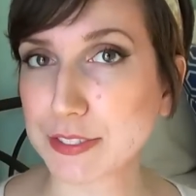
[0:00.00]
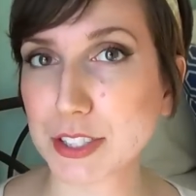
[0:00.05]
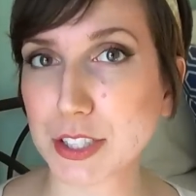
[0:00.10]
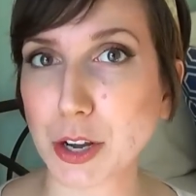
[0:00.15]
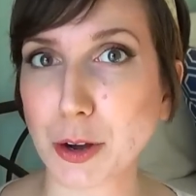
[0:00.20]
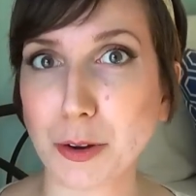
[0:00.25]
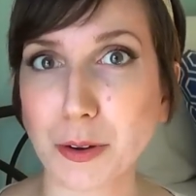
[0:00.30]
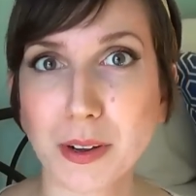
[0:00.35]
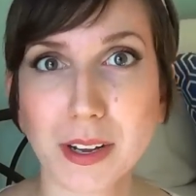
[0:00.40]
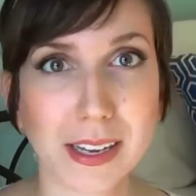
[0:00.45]

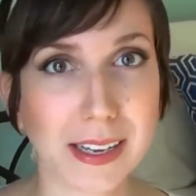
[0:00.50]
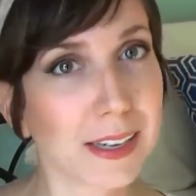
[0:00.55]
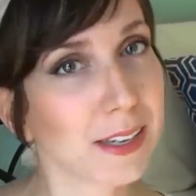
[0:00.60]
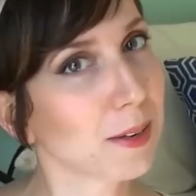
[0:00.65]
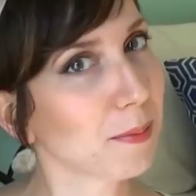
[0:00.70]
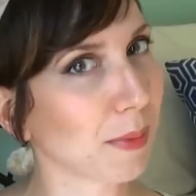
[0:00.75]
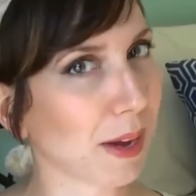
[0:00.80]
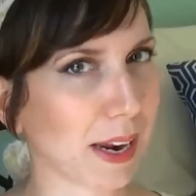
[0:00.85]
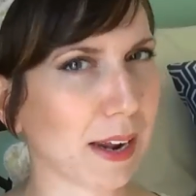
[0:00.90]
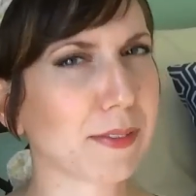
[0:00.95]
so
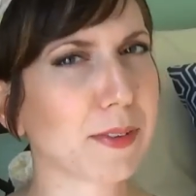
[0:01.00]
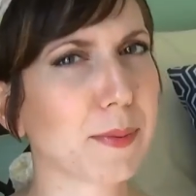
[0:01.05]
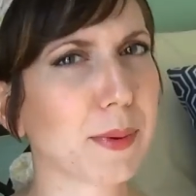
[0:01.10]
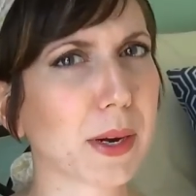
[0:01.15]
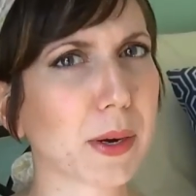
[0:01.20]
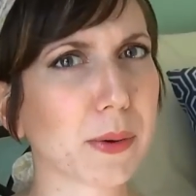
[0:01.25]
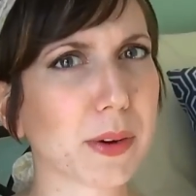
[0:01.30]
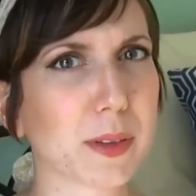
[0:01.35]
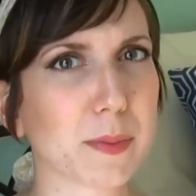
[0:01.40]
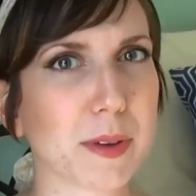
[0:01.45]
you might have to
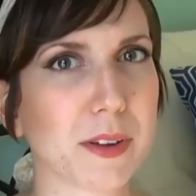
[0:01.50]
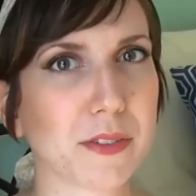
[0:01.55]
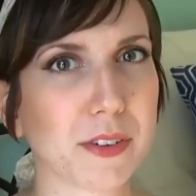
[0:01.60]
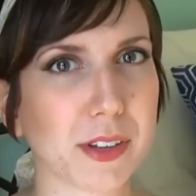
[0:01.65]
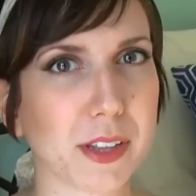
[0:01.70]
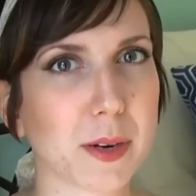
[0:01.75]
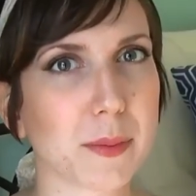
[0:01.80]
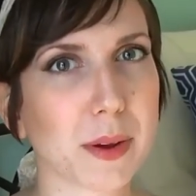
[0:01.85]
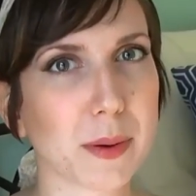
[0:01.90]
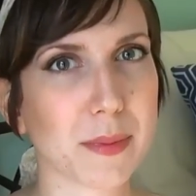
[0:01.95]
bear with me for
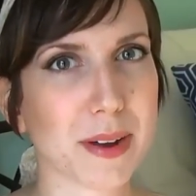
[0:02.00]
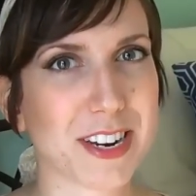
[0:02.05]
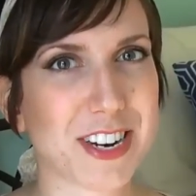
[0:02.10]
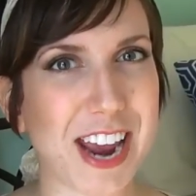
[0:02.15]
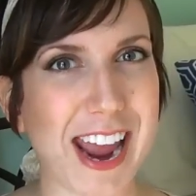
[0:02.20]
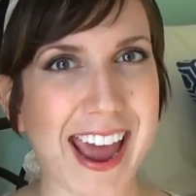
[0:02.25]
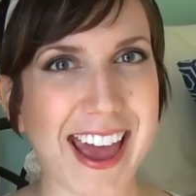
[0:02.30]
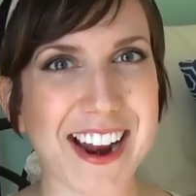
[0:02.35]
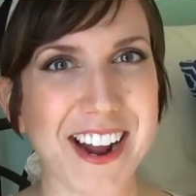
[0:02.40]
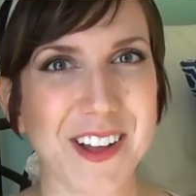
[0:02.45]
a little bit on my
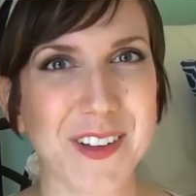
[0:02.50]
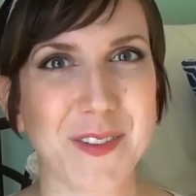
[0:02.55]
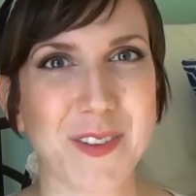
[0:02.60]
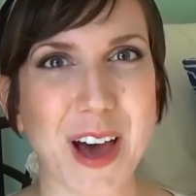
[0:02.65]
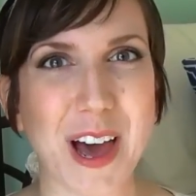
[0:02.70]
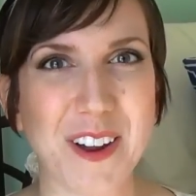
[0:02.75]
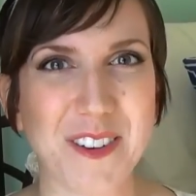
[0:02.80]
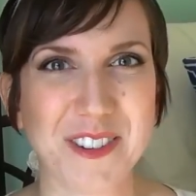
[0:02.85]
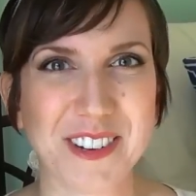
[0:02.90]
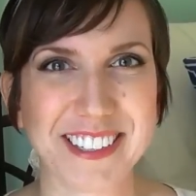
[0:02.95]
channel,
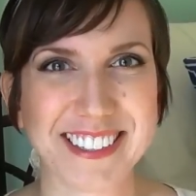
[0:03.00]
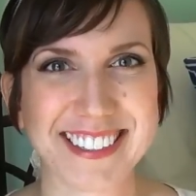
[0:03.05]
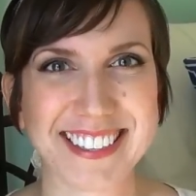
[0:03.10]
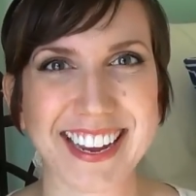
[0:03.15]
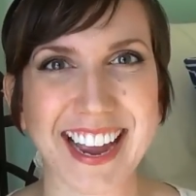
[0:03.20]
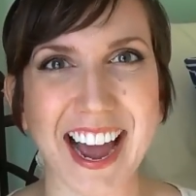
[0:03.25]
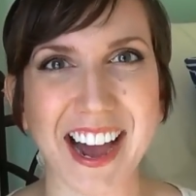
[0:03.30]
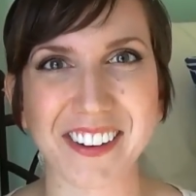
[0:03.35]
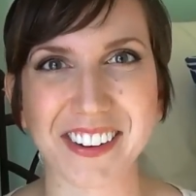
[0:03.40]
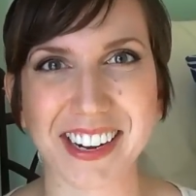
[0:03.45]
but we'll
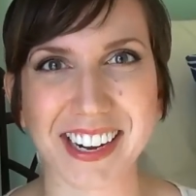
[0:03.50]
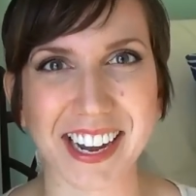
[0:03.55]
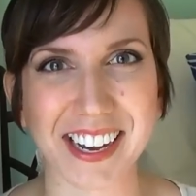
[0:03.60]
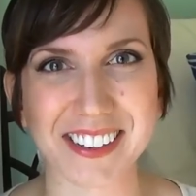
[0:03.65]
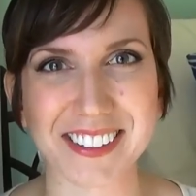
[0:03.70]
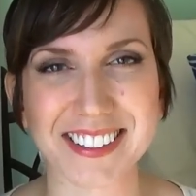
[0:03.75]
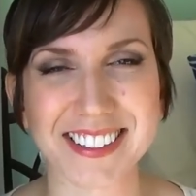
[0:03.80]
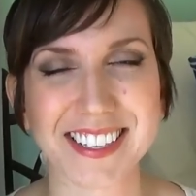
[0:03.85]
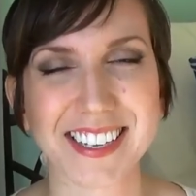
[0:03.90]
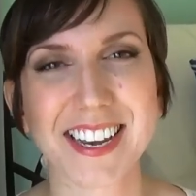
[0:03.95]
see how it
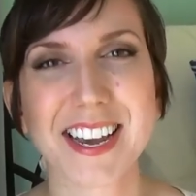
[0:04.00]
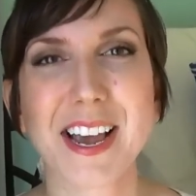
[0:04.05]
goes.